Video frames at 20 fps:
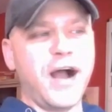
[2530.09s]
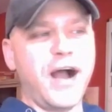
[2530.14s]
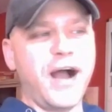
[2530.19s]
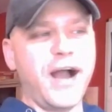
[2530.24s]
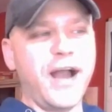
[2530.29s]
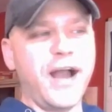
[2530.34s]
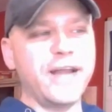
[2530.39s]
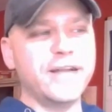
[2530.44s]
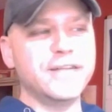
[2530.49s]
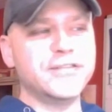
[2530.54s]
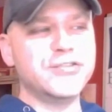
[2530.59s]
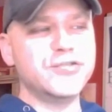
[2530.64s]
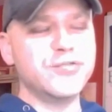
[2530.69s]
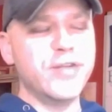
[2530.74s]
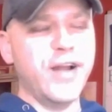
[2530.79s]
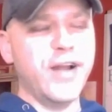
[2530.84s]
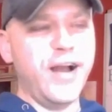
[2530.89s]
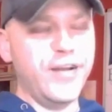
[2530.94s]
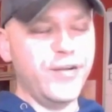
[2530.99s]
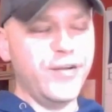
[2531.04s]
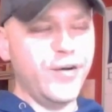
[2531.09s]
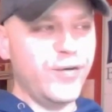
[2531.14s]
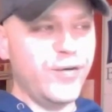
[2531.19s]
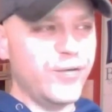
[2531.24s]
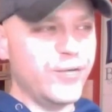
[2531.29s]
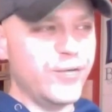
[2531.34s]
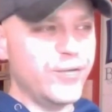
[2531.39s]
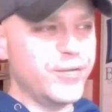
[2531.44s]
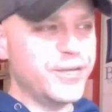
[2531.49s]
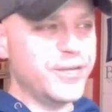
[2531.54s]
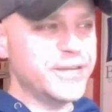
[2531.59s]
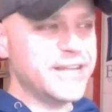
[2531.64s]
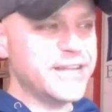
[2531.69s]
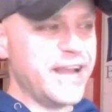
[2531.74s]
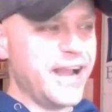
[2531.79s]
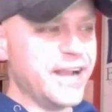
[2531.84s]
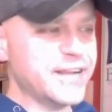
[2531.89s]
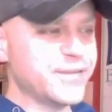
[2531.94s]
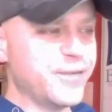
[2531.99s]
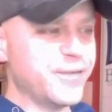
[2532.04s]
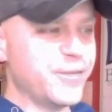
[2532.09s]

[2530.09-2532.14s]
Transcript: I do not know the tax